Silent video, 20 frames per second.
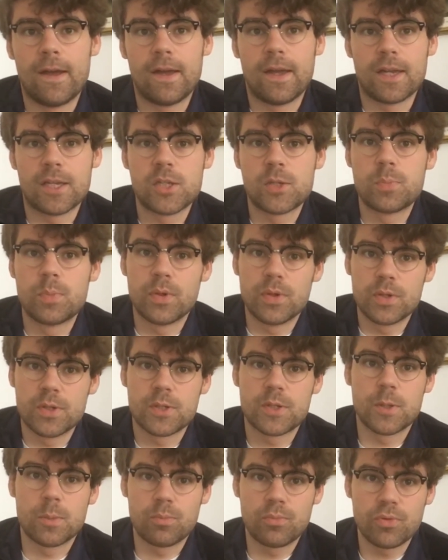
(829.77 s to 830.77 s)
experience
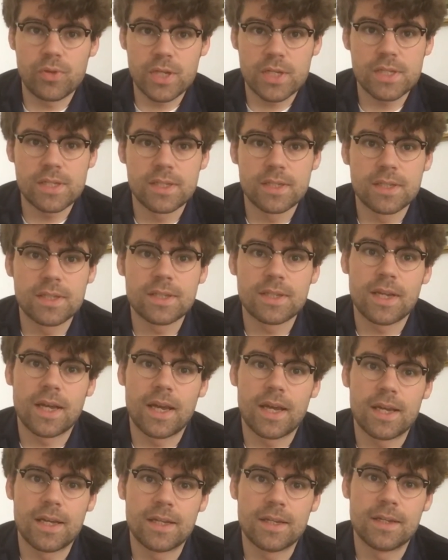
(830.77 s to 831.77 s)
the present,
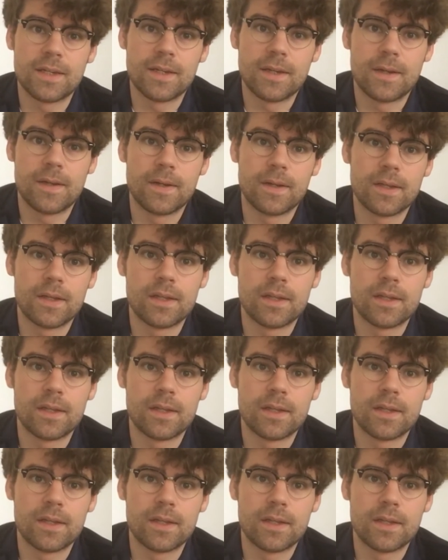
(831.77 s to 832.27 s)
and